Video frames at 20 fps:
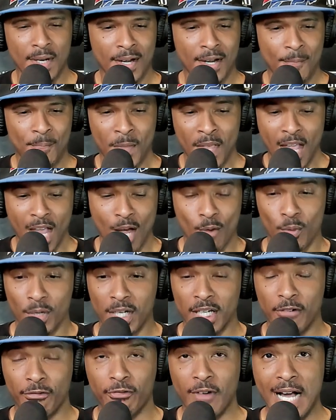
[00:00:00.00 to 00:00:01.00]
and we're going to
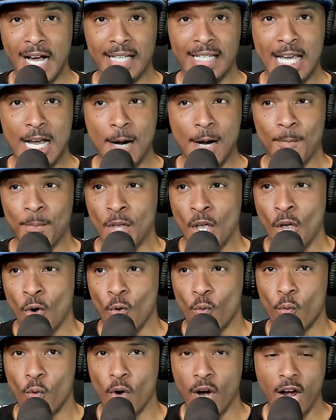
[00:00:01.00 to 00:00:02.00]
find out
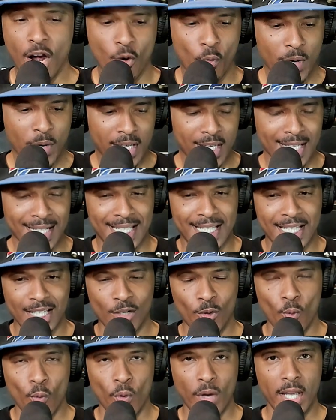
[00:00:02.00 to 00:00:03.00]
where we can get a
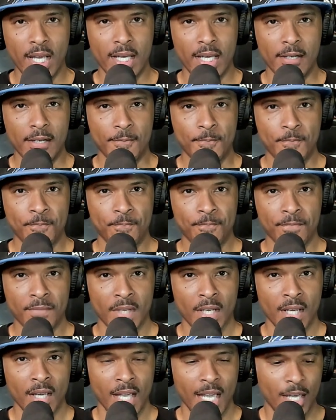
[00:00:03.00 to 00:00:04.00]
win
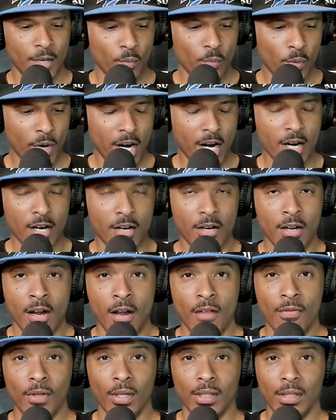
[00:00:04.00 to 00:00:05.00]
and where
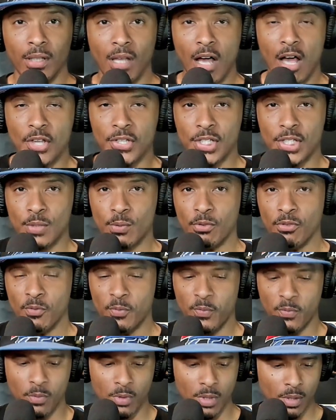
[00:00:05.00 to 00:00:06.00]
the losses
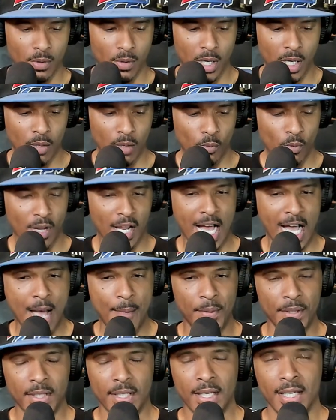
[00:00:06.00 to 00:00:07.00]
will
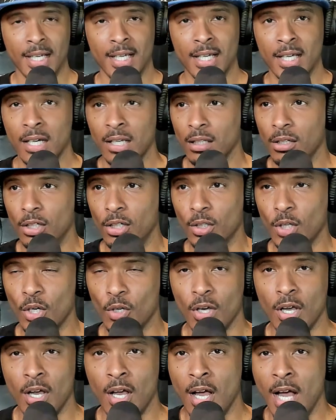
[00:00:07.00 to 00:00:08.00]
happen. Look,
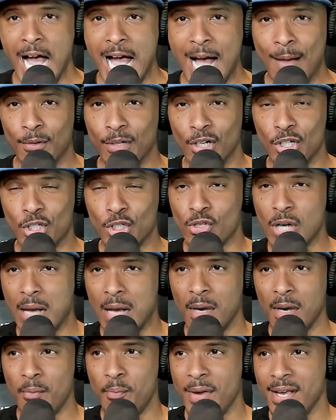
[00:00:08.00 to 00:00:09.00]
I'm going to try
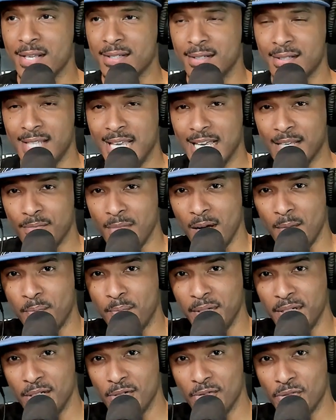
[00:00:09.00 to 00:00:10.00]
my best to take my
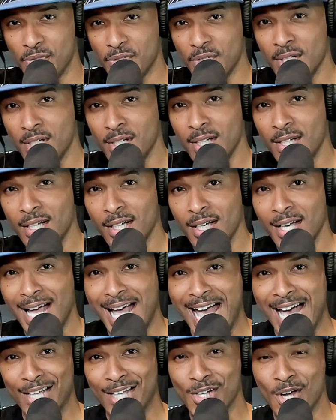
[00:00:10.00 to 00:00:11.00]
Bills
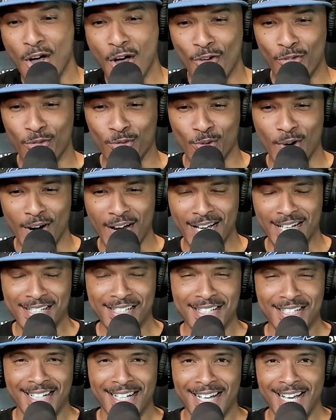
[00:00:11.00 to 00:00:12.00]
hat off, right,
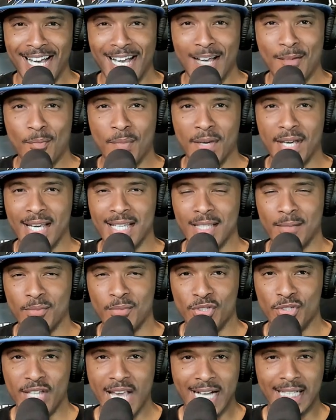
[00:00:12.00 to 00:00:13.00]
and be as
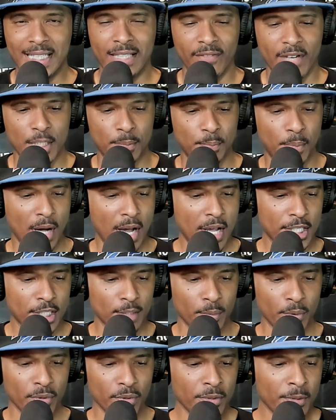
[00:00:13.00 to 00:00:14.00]
objective as
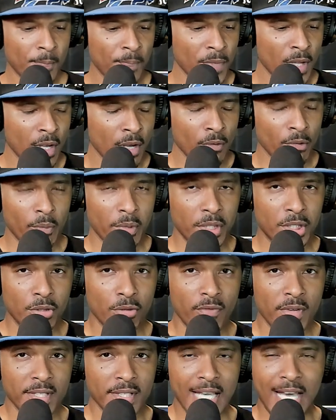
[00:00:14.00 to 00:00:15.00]
possible when we do
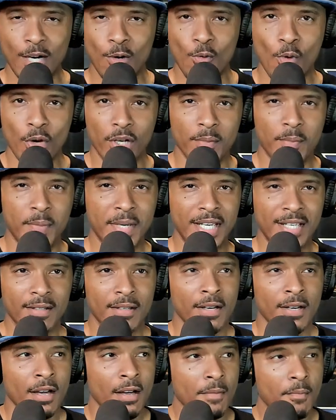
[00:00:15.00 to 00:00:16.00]
this. I don't want to be
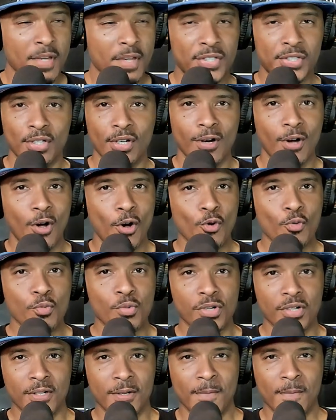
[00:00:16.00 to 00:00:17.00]
Mr.
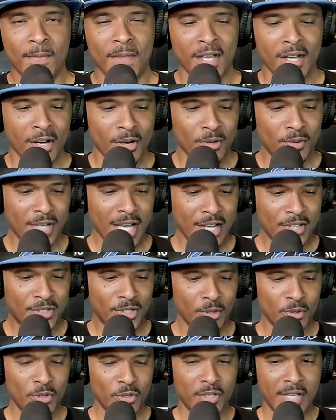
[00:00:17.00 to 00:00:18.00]
Homer, okay? So
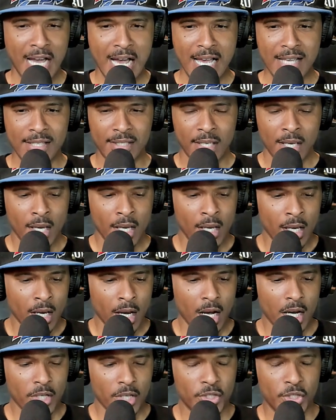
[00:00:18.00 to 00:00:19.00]
you guys
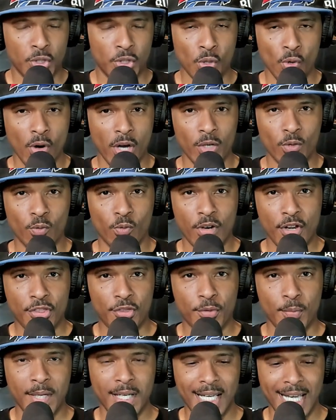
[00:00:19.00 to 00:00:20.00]
join with
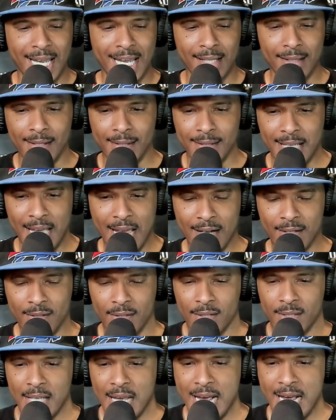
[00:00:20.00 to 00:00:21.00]
me in this
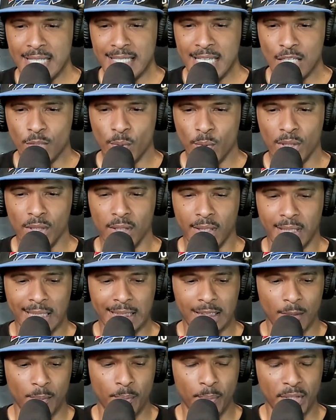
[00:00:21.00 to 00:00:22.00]
exercise as we look at the
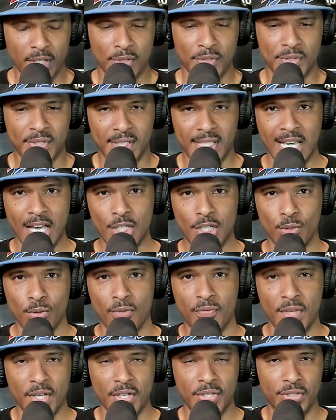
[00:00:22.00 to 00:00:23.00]
Bills' schedule
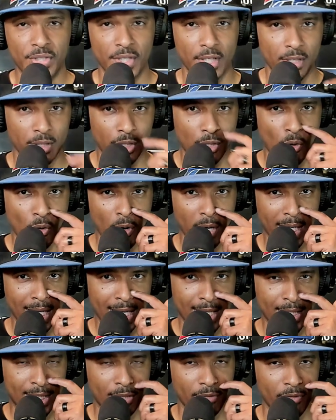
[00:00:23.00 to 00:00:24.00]
this year going
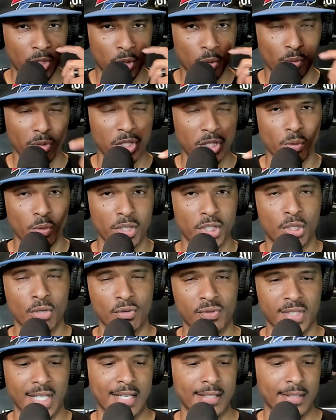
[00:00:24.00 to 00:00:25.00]
into the 2022
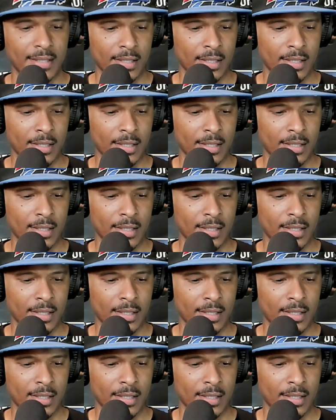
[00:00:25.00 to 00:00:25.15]
season,